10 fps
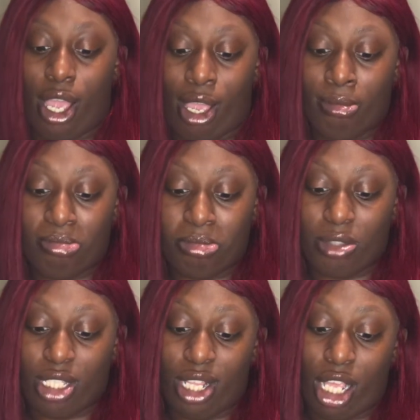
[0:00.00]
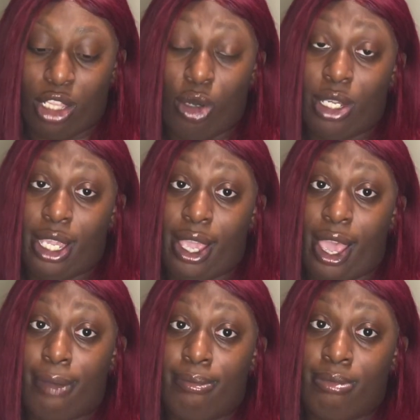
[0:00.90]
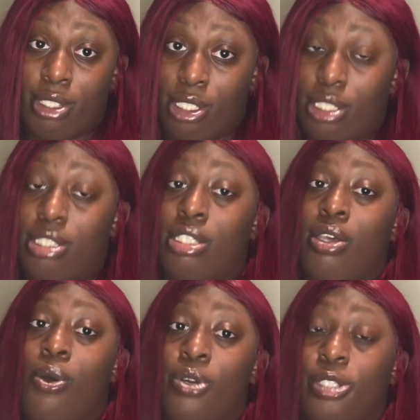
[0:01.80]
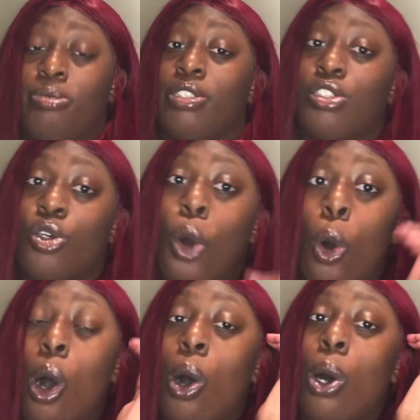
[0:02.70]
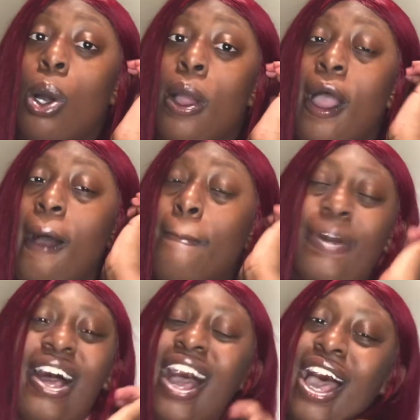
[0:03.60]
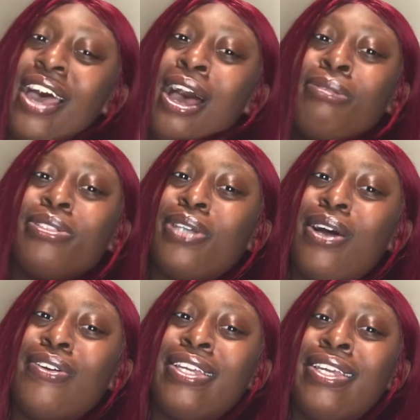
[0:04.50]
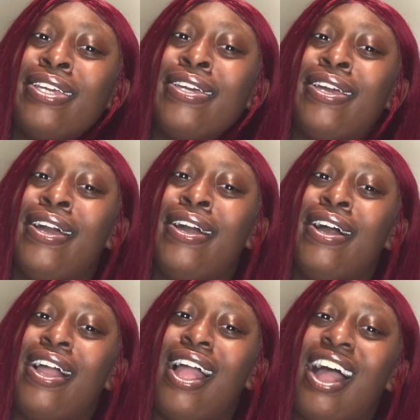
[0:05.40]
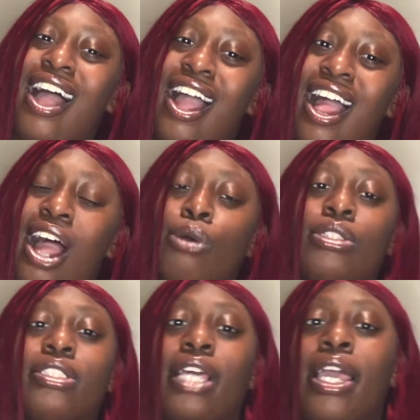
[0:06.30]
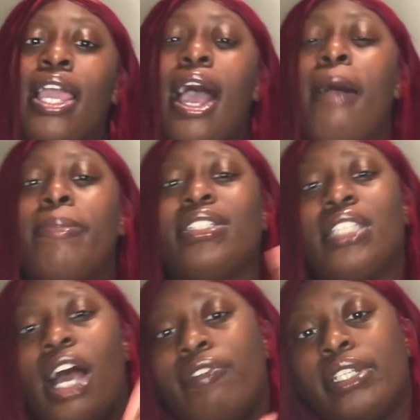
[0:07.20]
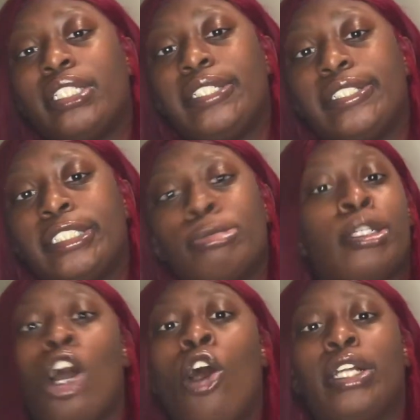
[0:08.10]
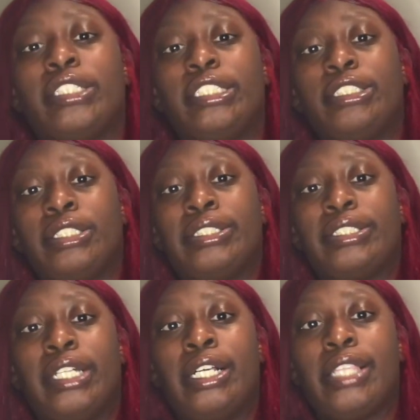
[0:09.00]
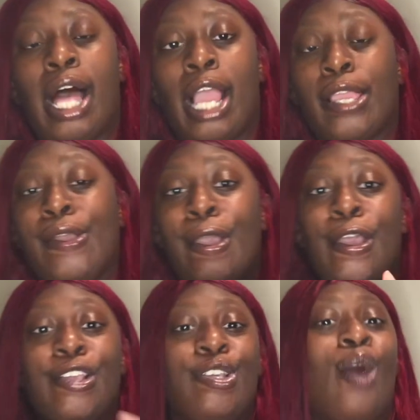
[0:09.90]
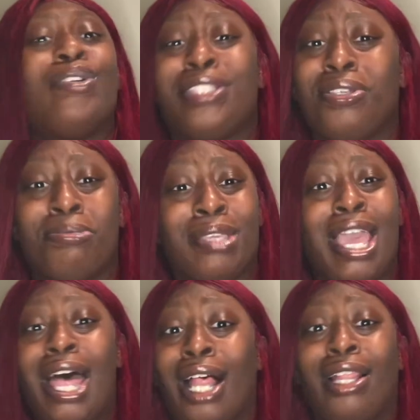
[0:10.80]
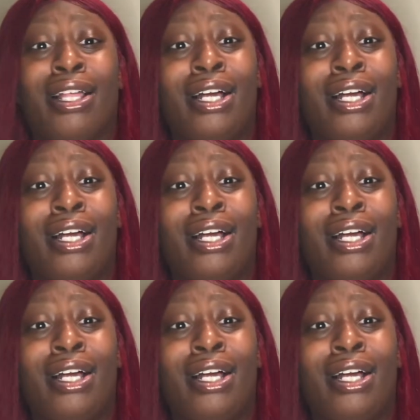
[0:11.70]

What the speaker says: I'm, like, low-key, I miss horseman school. But I'm sorry. I would say I miss half of the teachers, but not all the teachers. Because, like, y'all was giving me hell.